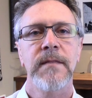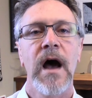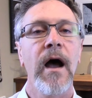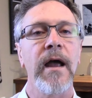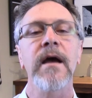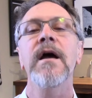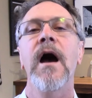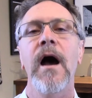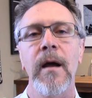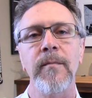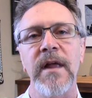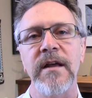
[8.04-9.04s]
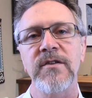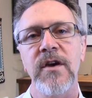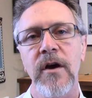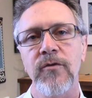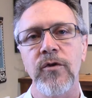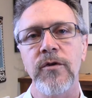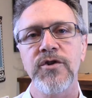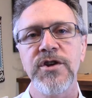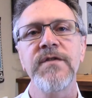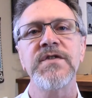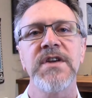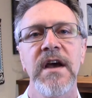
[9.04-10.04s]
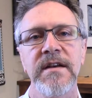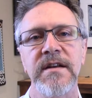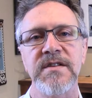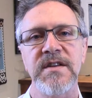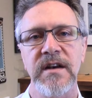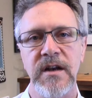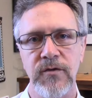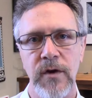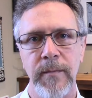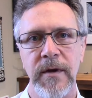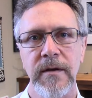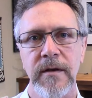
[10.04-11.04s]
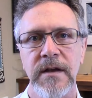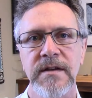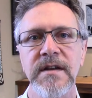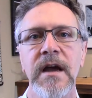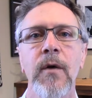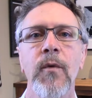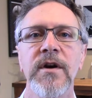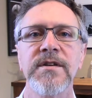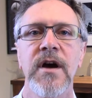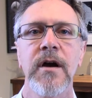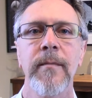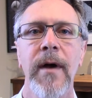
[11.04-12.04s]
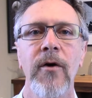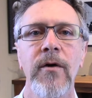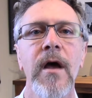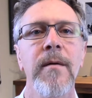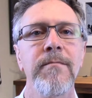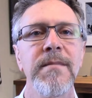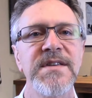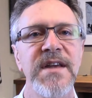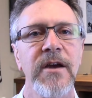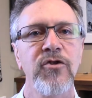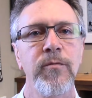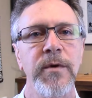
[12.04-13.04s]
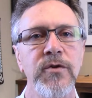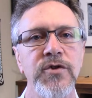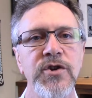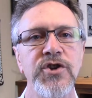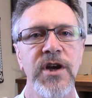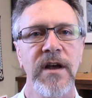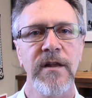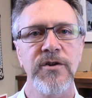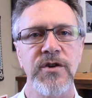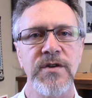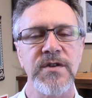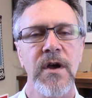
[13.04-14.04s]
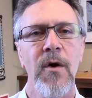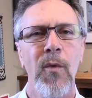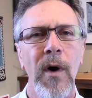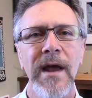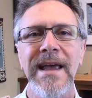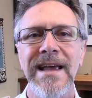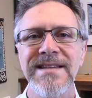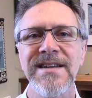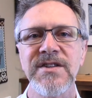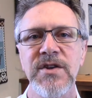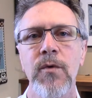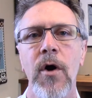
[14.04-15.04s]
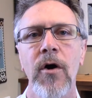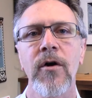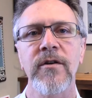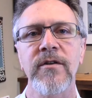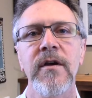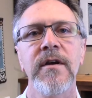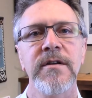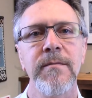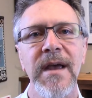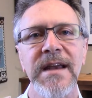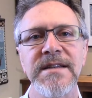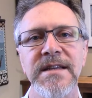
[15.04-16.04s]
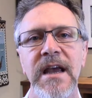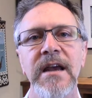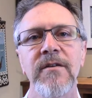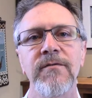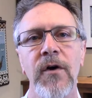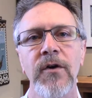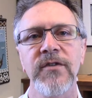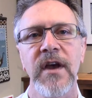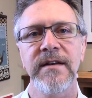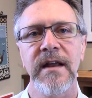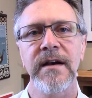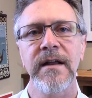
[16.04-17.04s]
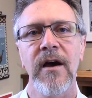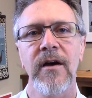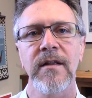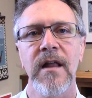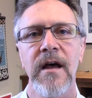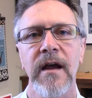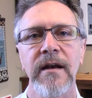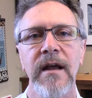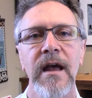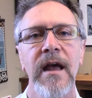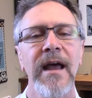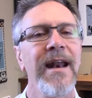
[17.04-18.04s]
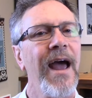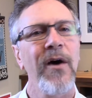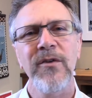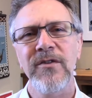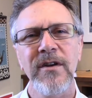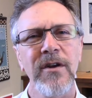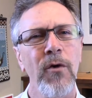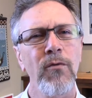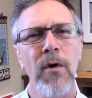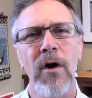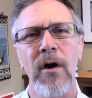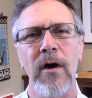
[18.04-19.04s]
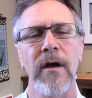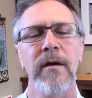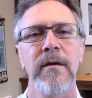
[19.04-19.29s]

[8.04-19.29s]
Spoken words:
Hi, I'm Lance Cottrell, Chief Scientist at Ntrepid, and today I want to talk about misattribution challenges. Why is it so hard to maintain a false identity online, and how does it go wrong?